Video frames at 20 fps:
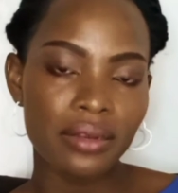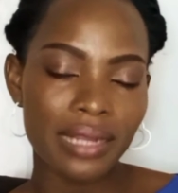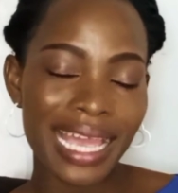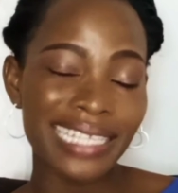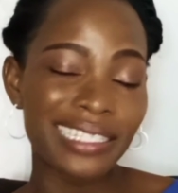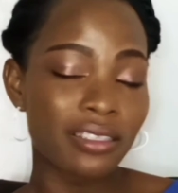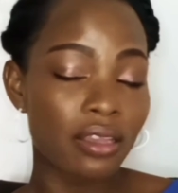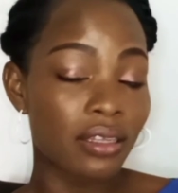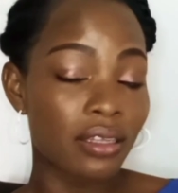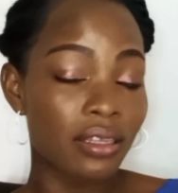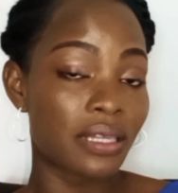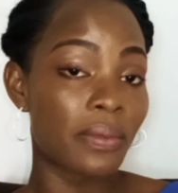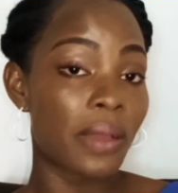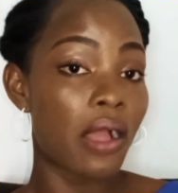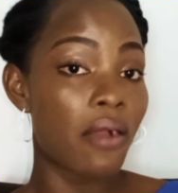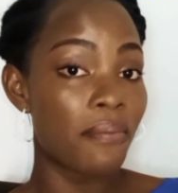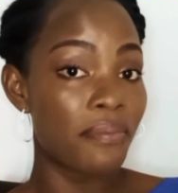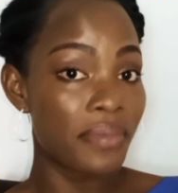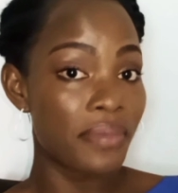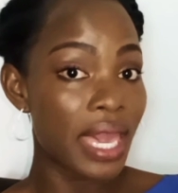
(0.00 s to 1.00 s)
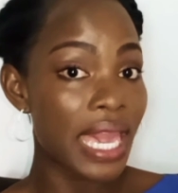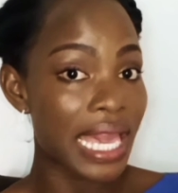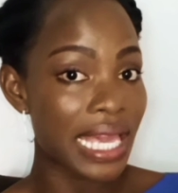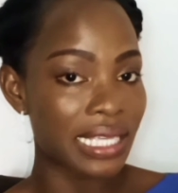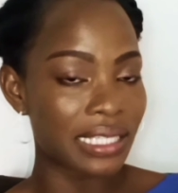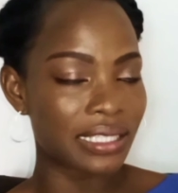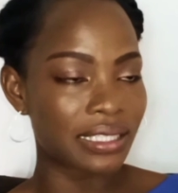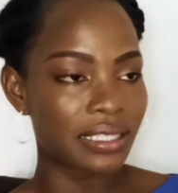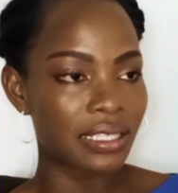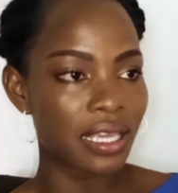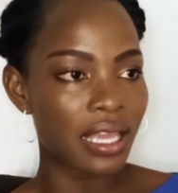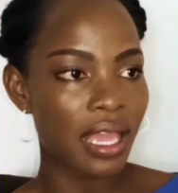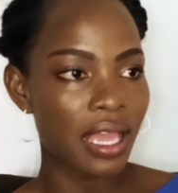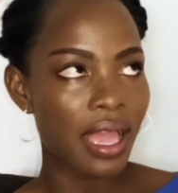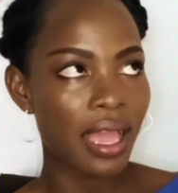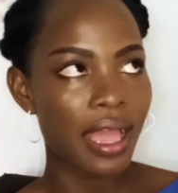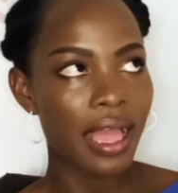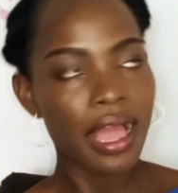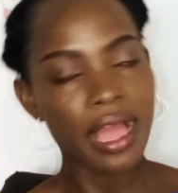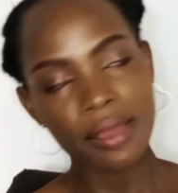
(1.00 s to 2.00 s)
talked about maize.
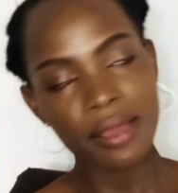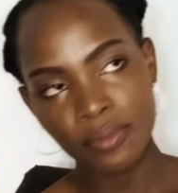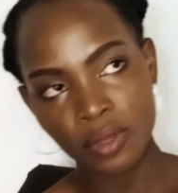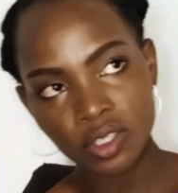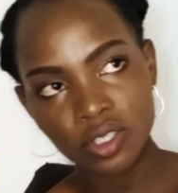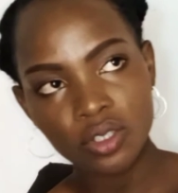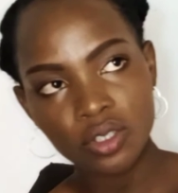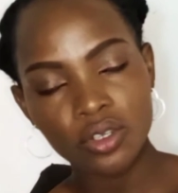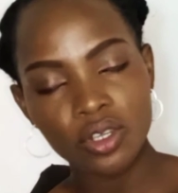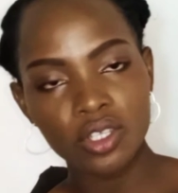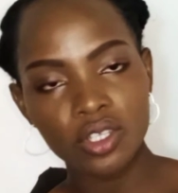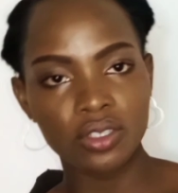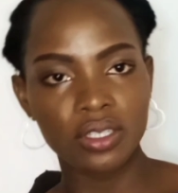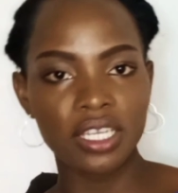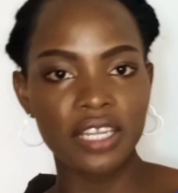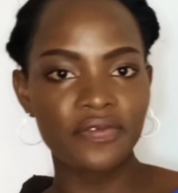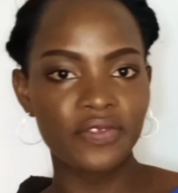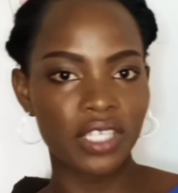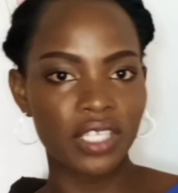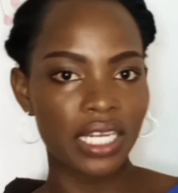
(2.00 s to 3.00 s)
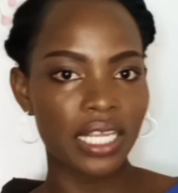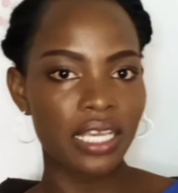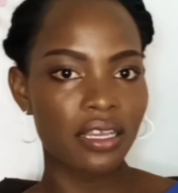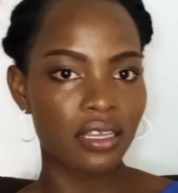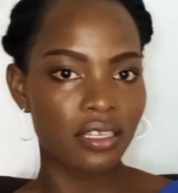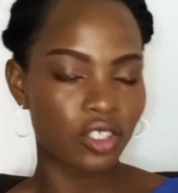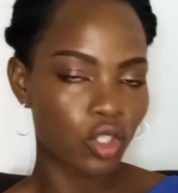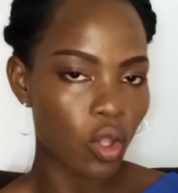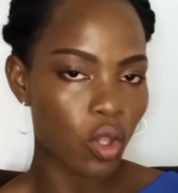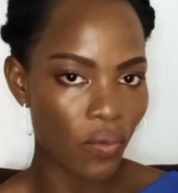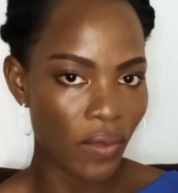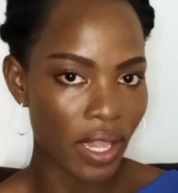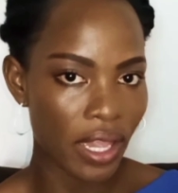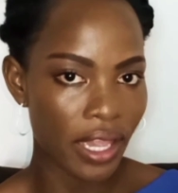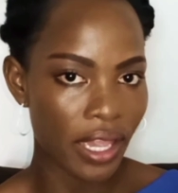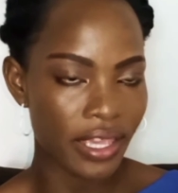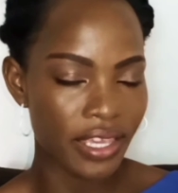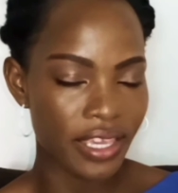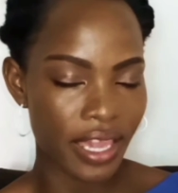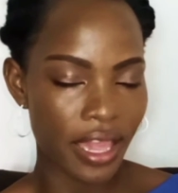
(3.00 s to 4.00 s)
I'm also going to leave the link somewhere
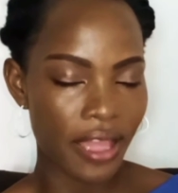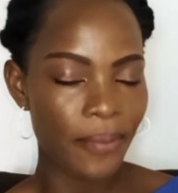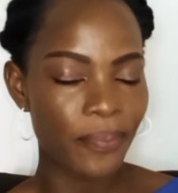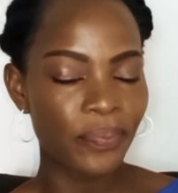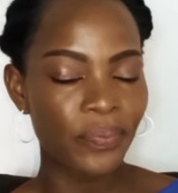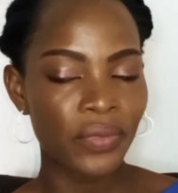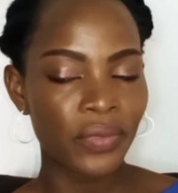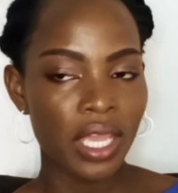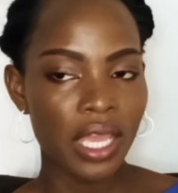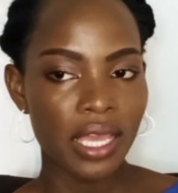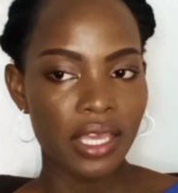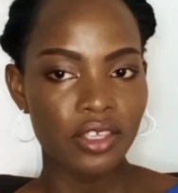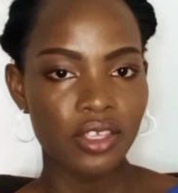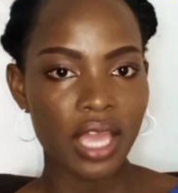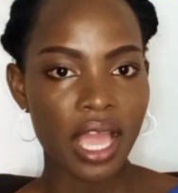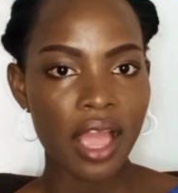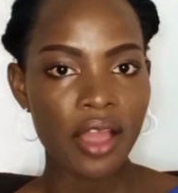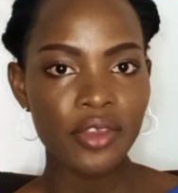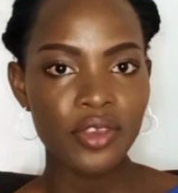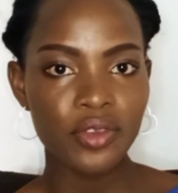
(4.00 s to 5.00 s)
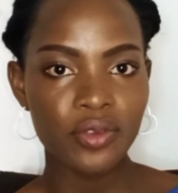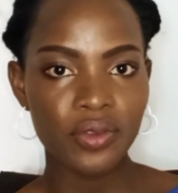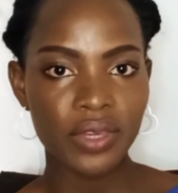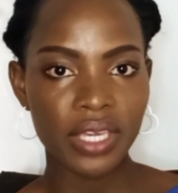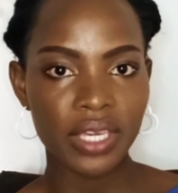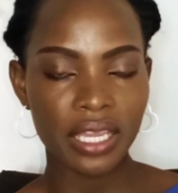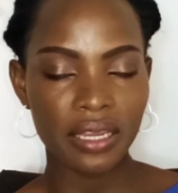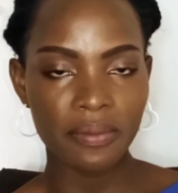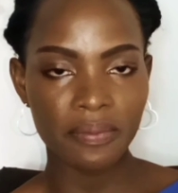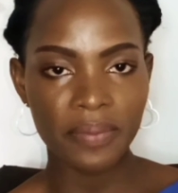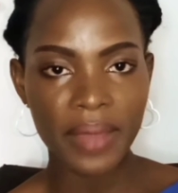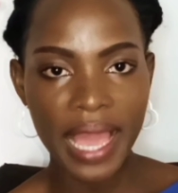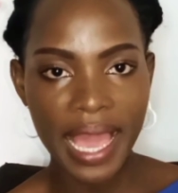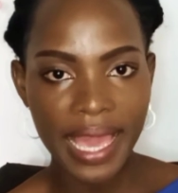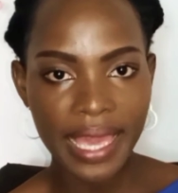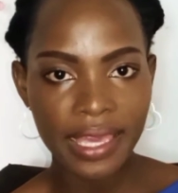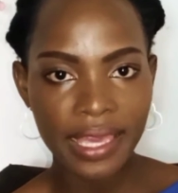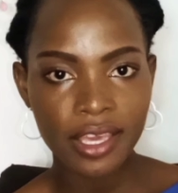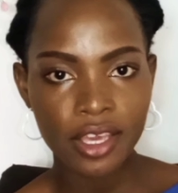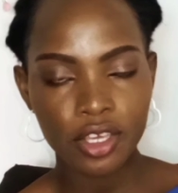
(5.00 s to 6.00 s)
here. How you can
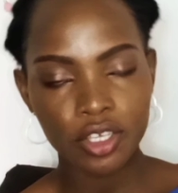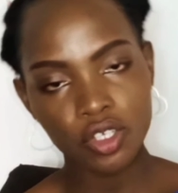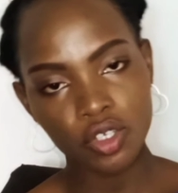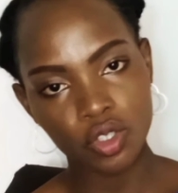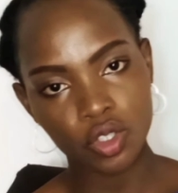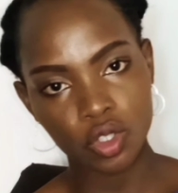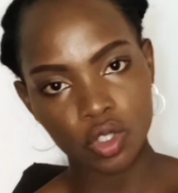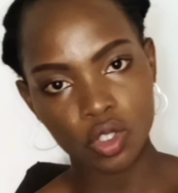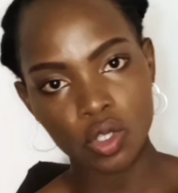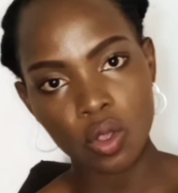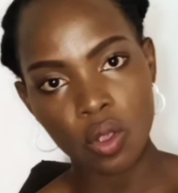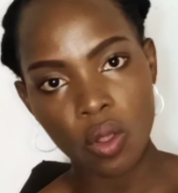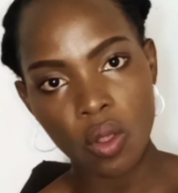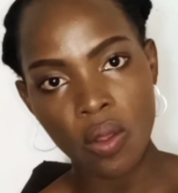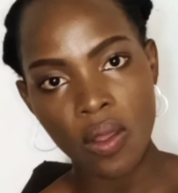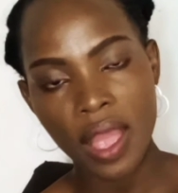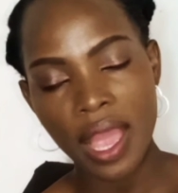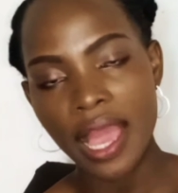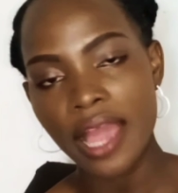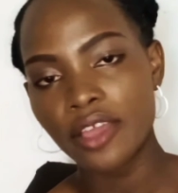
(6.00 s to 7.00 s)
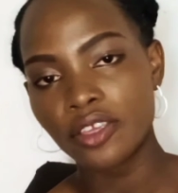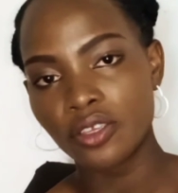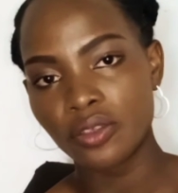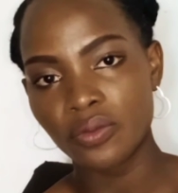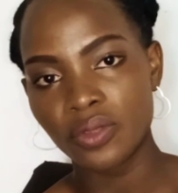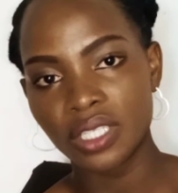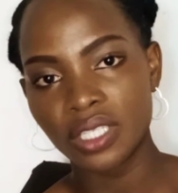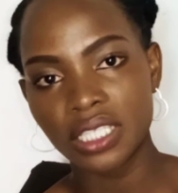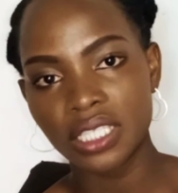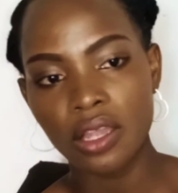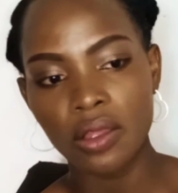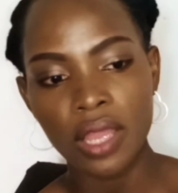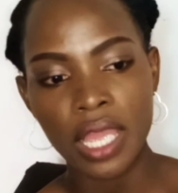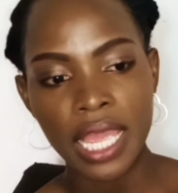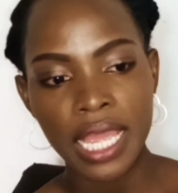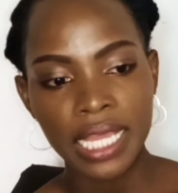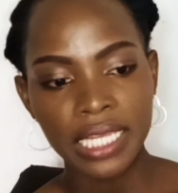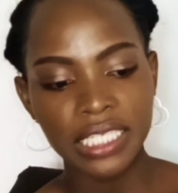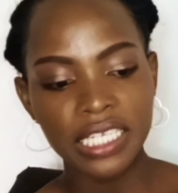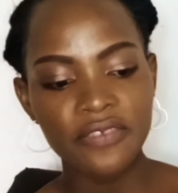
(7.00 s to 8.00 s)
buy, you store and you resell.
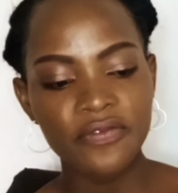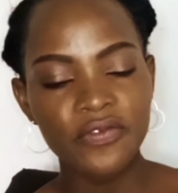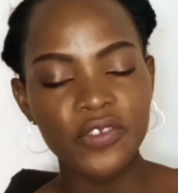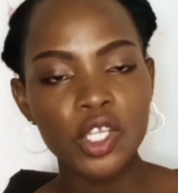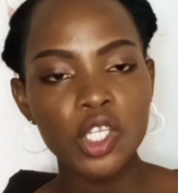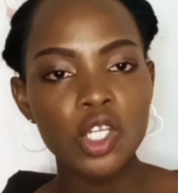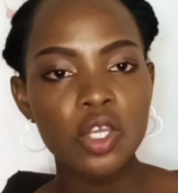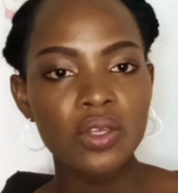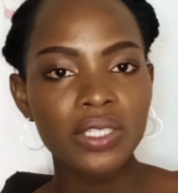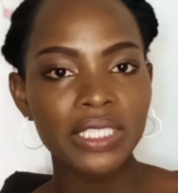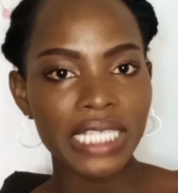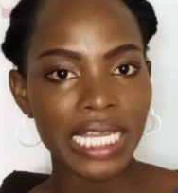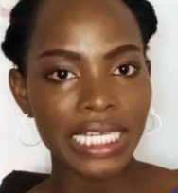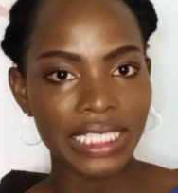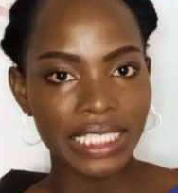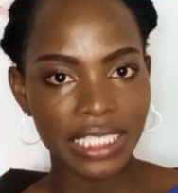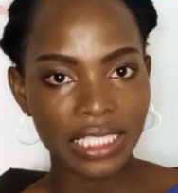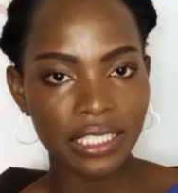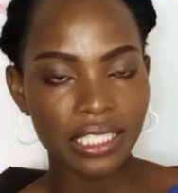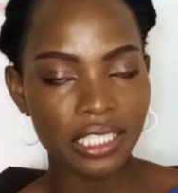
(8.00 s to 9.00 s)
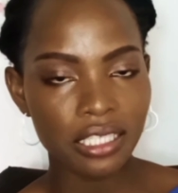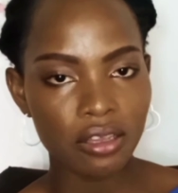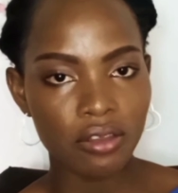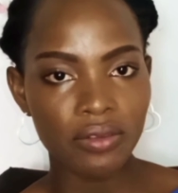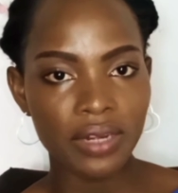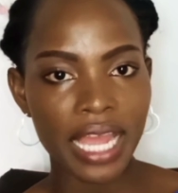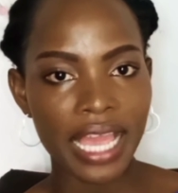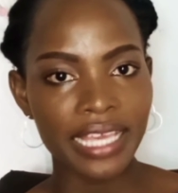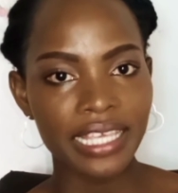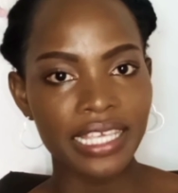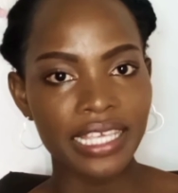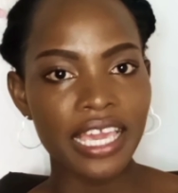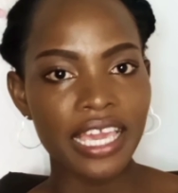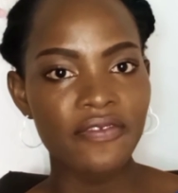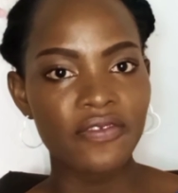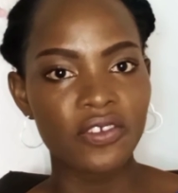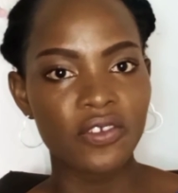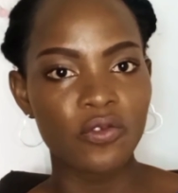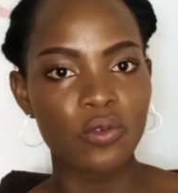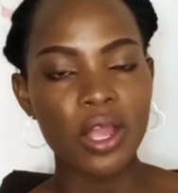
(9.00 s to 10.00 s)
The videos are detailed. I gave
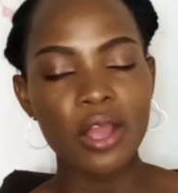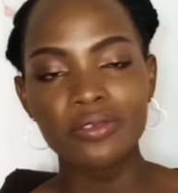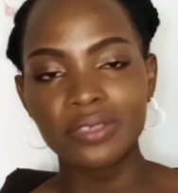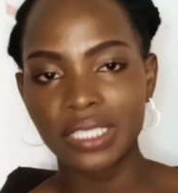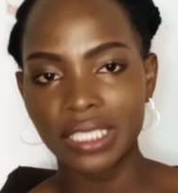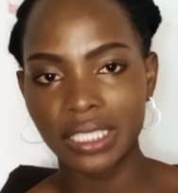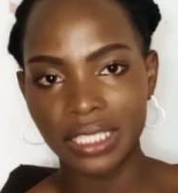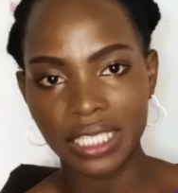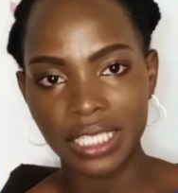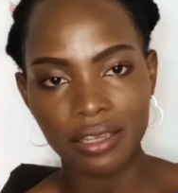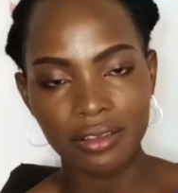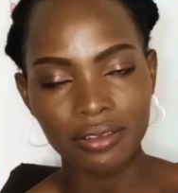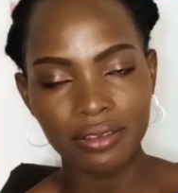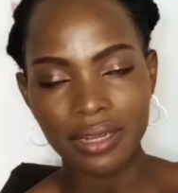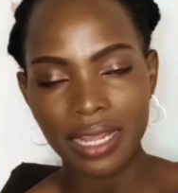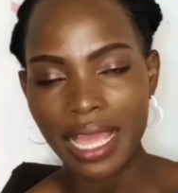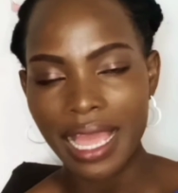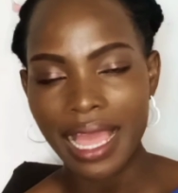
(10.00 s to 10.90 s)
a well-detailed.